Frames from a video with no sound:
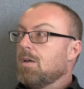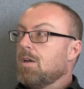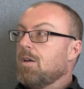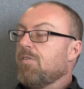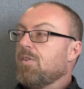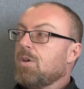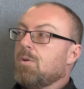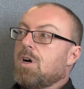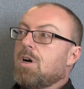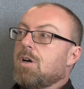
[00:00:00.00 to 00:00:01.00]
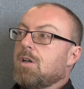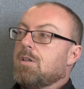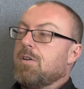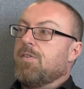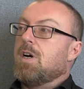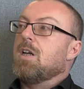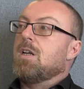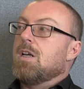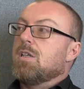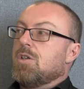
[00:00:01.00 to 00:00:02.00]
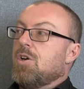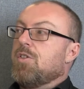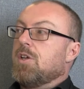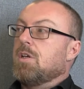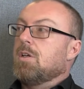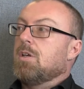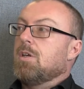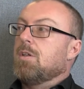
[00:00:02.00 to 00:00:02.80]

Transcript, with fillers: if you are defined as other,